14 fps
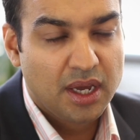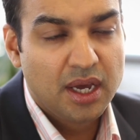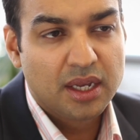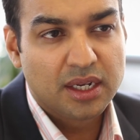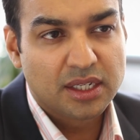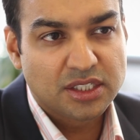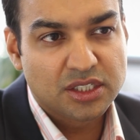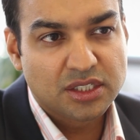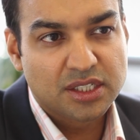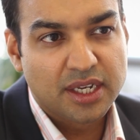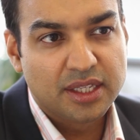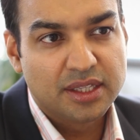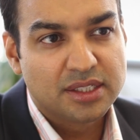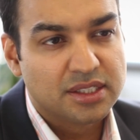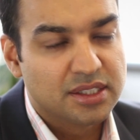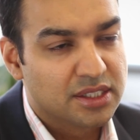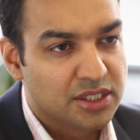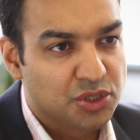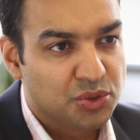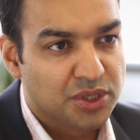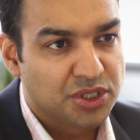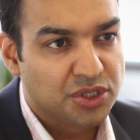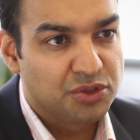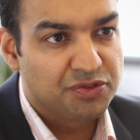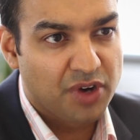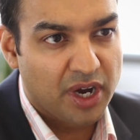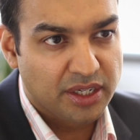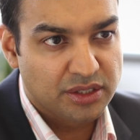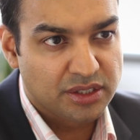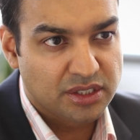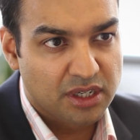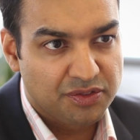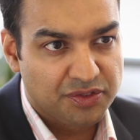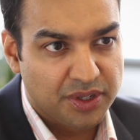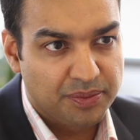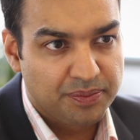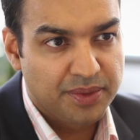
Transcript: Let's just say this is the situation you find yourself in.